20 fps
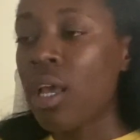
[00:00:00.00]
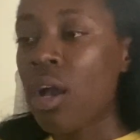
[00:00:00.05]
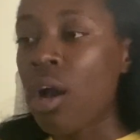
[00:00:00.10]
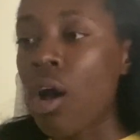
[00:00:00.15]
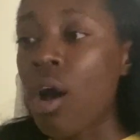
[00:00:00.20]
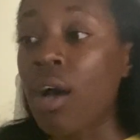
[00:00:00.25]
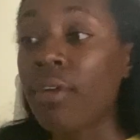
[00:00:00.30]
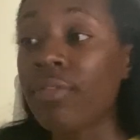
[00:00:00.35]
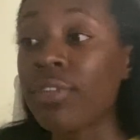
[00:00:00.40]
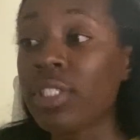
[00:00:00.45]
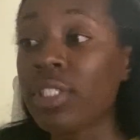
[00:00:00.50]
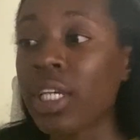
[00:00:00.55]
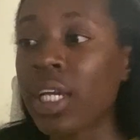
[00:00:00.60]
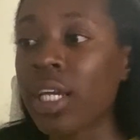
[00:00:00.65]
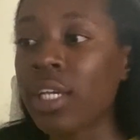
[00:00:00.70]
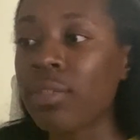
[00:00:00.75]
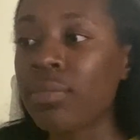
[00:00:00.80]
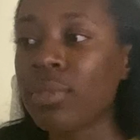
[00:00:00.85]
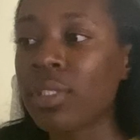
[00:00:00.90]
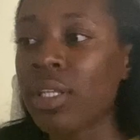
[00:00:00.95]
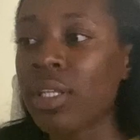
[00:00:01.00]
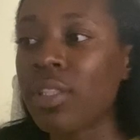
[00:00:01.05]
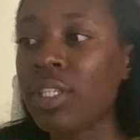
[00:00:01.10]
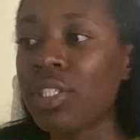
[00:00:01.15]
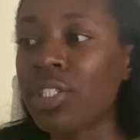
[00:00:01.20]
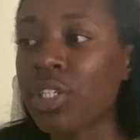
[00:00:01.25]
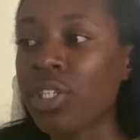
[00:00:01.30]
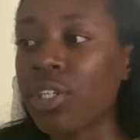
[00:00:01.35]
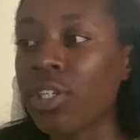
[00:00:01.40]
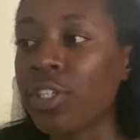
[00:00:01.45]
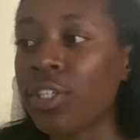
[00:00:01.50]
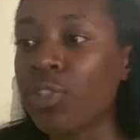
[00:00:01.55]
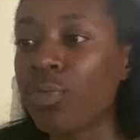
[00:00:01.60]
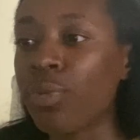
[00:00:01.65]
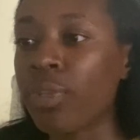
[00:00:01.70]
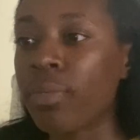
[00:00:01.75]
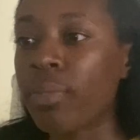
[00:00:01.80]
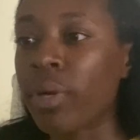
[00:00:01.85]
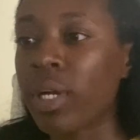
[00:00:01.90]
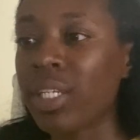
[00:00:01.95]
Oftentimes, this occurs when
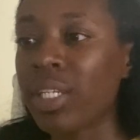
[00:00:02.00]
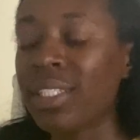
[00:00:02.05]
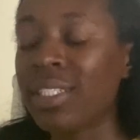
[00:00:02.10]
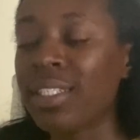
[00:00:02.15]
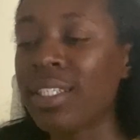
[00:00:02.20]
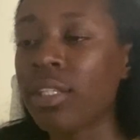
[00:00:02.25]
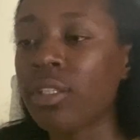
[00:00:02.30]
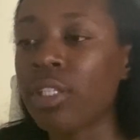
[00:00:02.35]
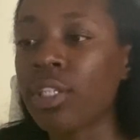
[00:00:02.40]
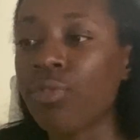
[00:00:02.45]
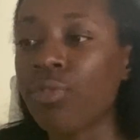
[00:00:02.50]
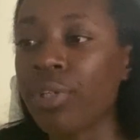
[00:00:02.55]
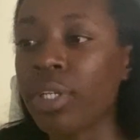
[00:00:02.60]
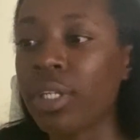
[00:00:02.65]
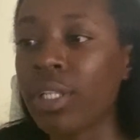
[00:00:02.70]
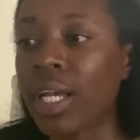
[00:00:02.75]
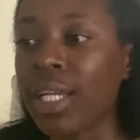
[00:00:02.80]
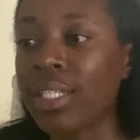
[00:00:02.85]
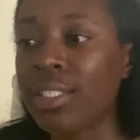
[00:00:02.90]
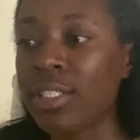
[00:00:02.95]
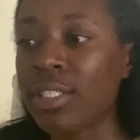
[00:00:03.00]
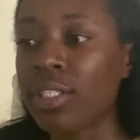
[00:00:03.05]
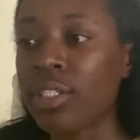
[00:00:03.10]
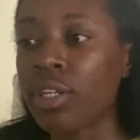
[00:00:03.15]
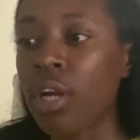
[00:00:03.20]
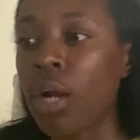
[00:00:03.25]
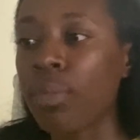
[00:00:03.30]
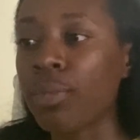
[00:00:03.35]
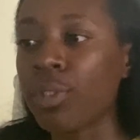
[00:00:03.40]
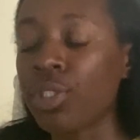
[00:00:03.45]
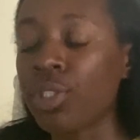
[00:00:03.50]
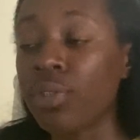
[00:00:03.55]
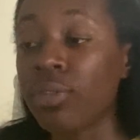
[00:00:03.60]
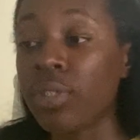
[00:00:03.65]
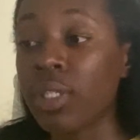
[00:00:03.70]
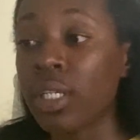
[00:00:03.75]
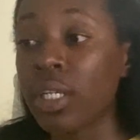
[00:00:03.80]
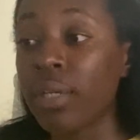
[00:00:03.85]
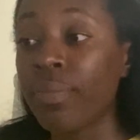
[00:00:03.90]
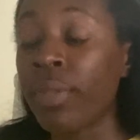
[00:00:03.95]
the market suddenly realizes an
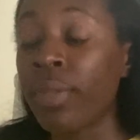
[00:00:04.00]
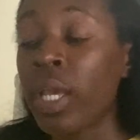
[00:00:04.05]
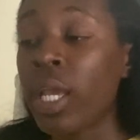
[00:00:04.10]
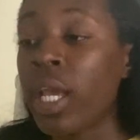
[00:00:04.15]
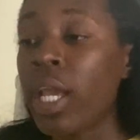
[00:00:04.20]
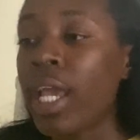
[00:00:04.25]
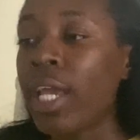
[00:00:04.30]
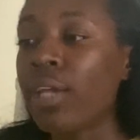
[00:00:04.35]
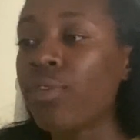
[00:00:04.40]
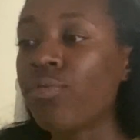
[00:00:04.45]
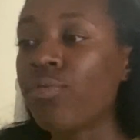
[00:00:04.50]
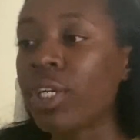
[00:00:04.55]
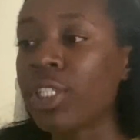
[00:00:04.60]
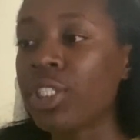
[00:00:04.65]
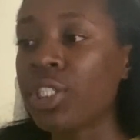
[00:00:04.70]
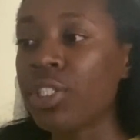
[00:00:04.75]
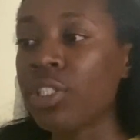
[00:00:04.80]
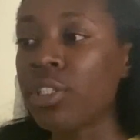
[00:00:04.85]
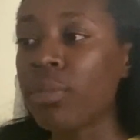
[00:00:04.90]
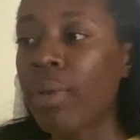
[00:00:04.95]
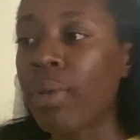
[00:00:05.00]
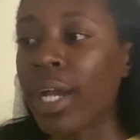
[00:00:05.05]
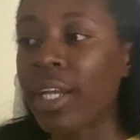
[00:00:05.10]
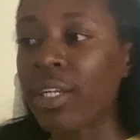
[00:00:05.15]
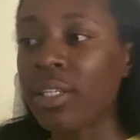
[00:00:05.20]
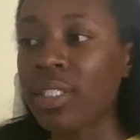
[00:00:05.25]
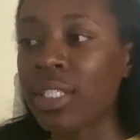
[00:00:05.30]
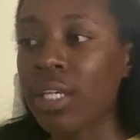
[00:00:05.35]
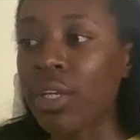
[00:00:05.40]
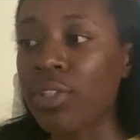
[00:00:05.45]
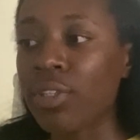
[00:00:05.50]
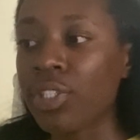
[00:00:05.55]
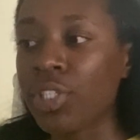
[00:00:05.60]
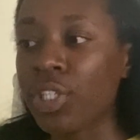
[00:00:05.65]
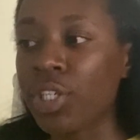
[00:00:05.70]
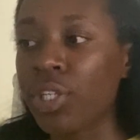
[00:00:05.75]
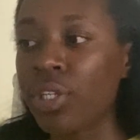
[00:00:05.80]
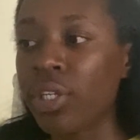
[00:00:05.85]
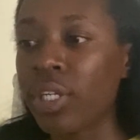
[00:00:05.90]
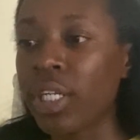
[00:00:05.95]
opportunity and rushes to buy or sell the
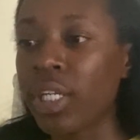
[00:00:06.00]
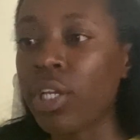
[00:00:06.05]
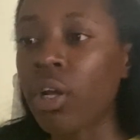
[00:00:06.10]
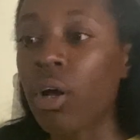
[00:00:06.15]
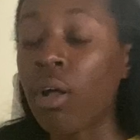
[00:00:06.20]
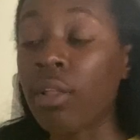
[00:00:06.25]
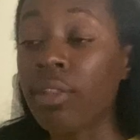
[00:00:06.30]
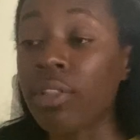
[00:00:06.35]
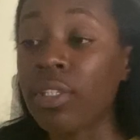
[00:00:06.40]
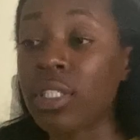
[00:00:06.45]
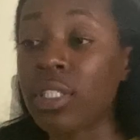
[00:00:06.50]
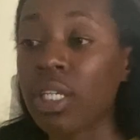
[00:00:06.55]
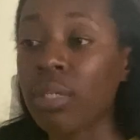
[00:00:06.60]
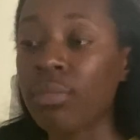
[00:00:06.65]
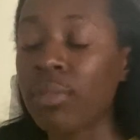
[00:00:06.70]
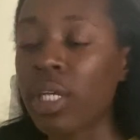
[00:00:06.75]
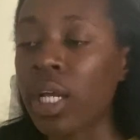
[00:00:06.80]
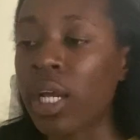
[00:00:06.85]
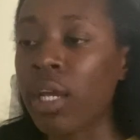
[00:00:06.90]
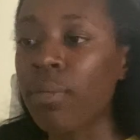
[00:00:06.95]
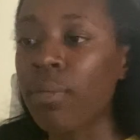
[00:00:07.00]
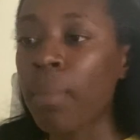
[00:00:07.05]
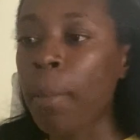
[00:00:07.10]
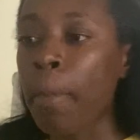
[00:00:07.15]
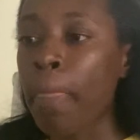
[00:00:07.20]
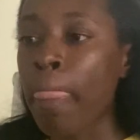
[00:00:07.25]
security all at the same time.